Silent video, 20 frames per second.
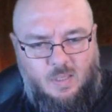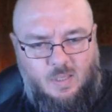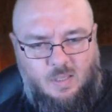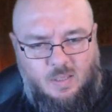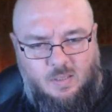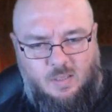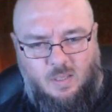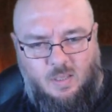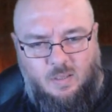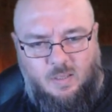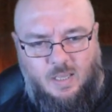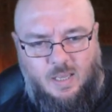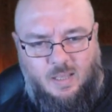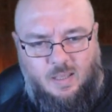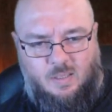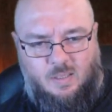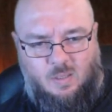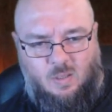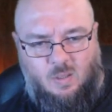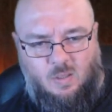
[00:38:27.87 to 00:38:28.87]
so yeah,
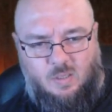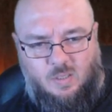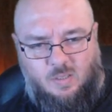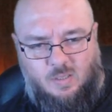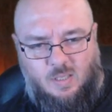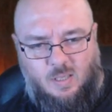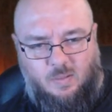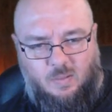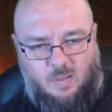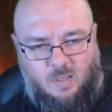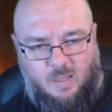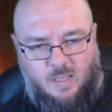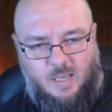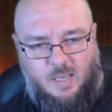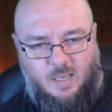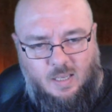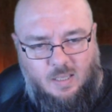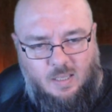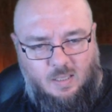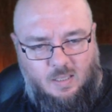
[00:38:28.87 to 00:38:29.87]
there's lots of stuff like
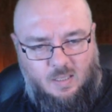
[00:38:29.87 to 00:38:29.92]
there.